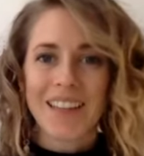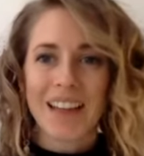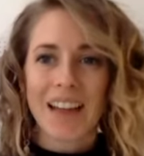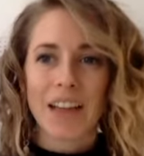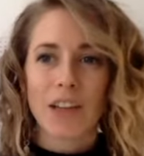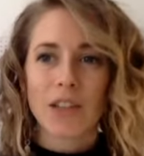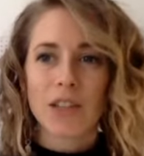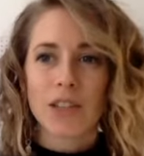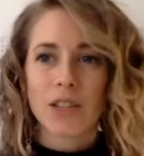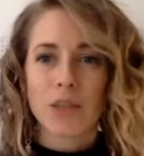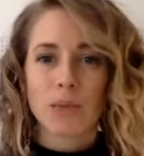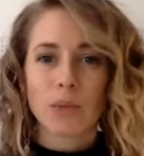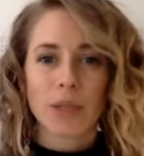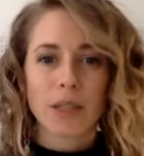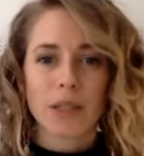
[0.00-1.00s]
I know this is a
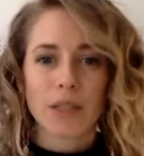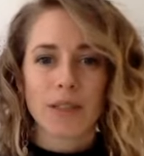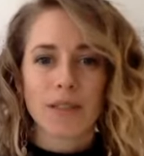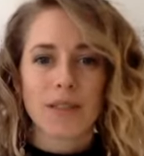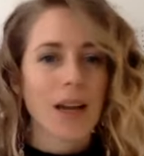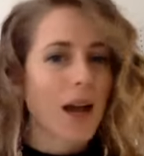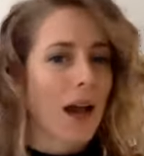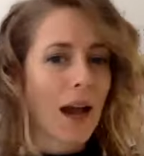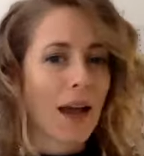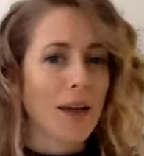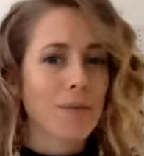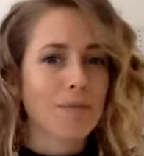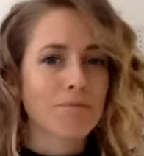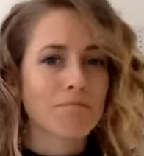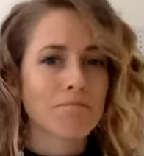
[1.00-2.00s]
weird
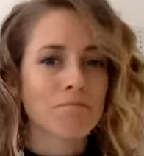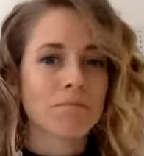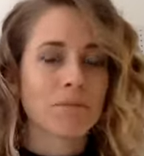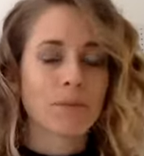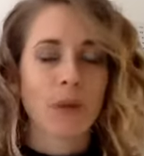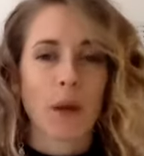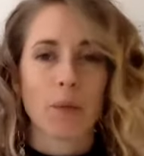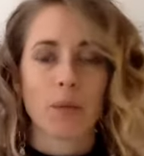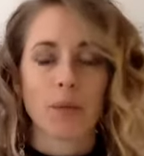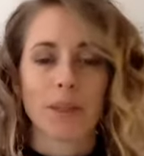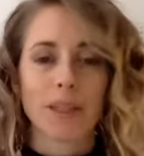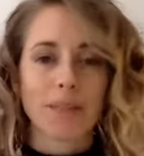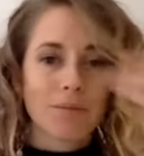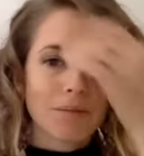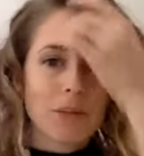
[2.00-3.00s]
time,
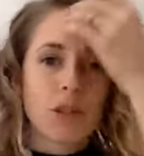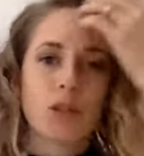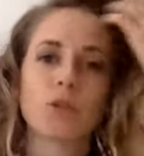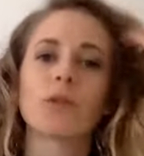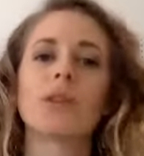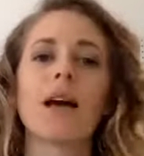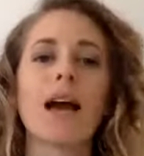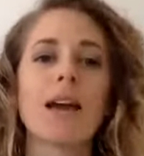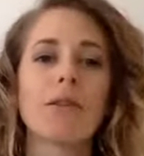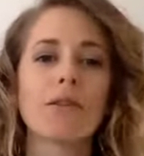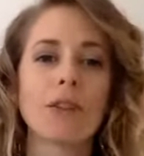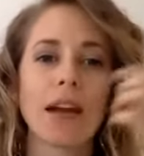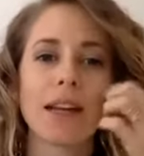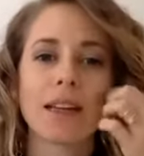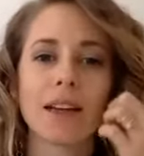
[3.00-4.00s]
probably, to do a live
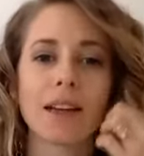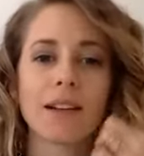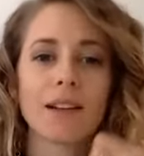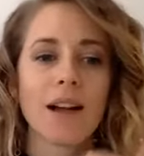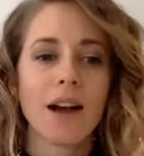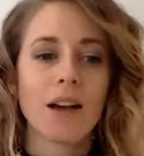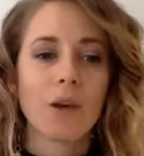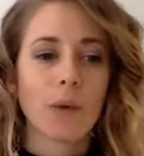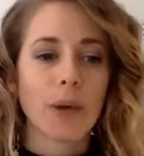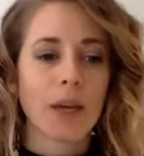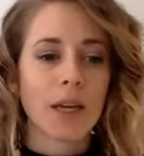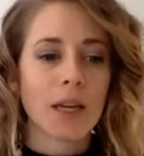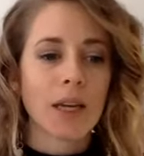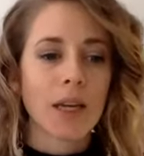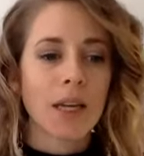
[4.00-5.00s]
right at 9 o'clock
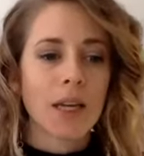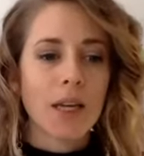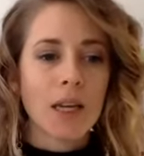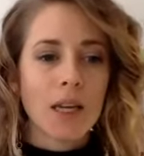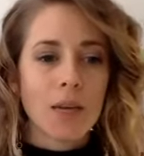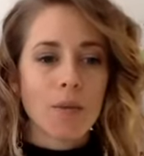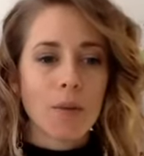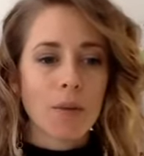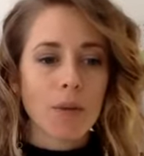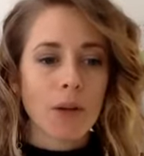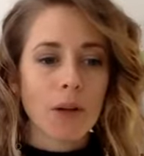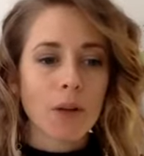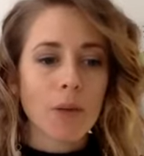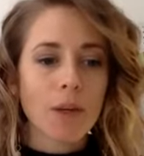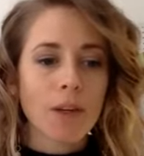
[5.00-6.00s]
when people
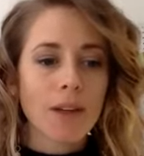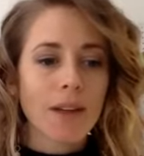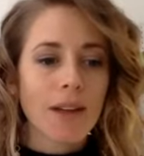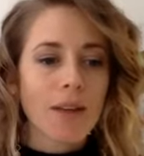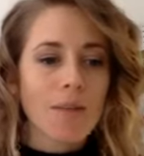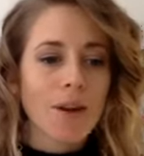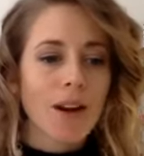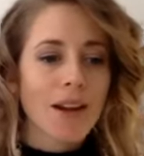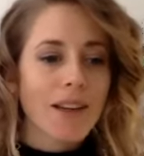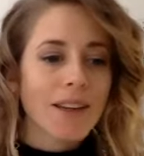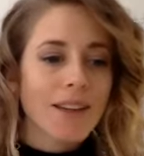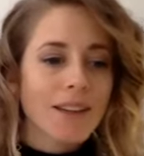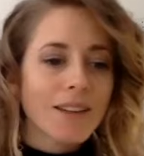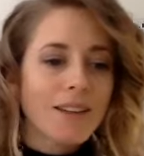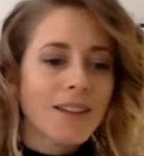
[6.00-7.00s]
are at work. Hey,
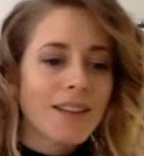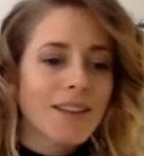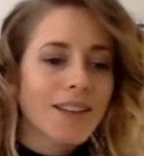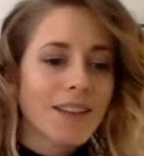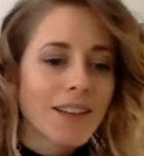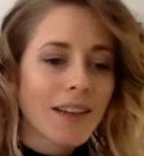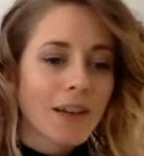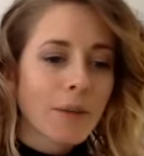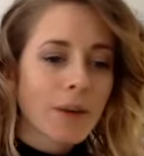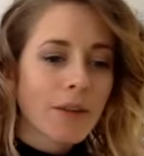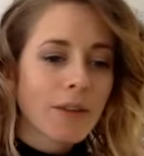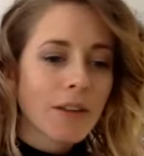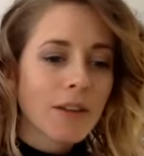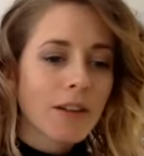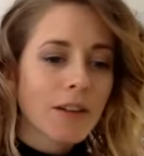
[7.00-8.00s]
Brian, can I wave
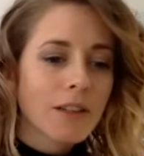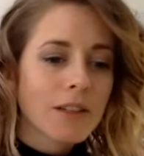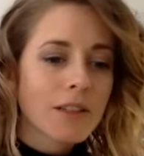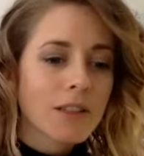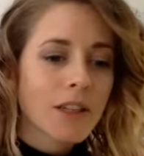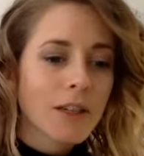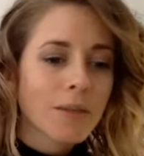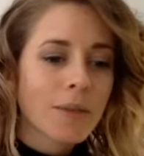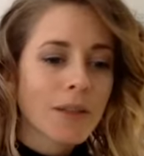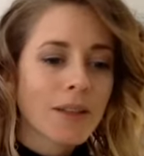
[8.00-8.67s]
at you on Instagram?